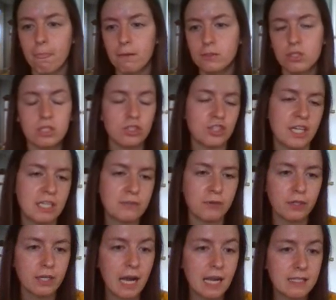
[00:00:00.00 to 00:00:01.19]
just a chance for
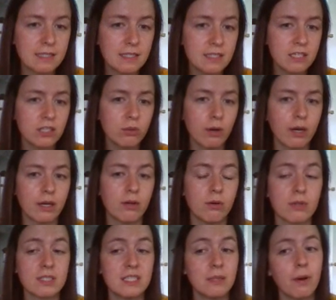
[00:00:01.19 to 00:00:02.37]
you guys to see your work
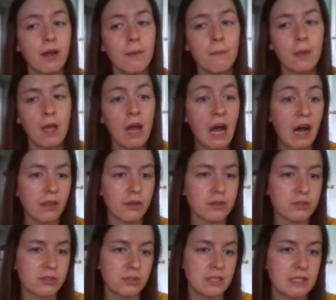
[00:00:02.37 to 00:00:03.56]
or see what other
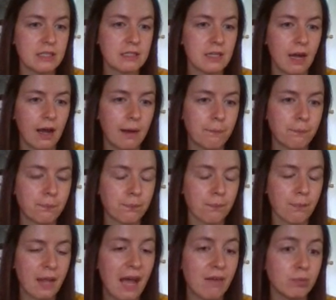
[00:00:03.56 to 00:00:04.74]
students
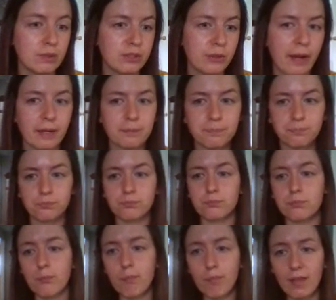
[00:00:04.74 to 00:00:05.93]
have been doing.
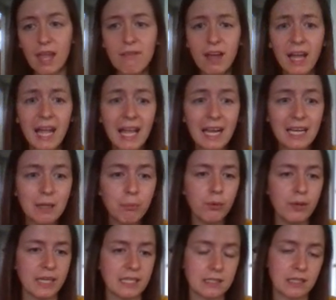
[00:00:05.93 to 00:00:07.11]
If at any
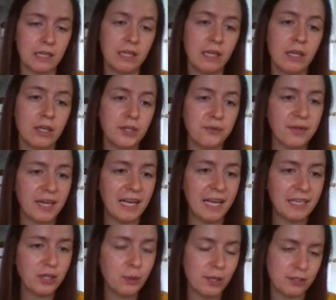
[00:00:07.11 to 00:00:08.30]
point you've got
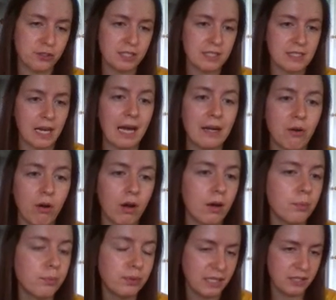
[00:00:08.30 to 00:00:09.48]
any questions at
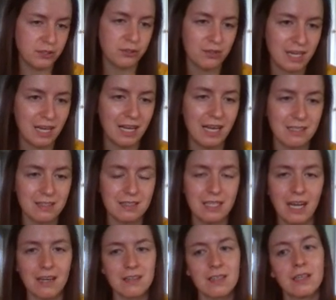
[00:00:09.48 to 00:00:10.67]
all, please do not
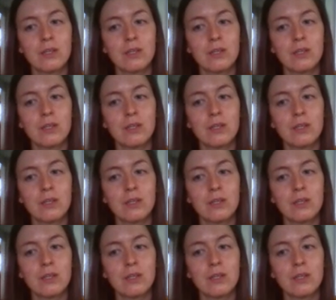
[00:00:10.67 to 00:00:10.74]
hesitate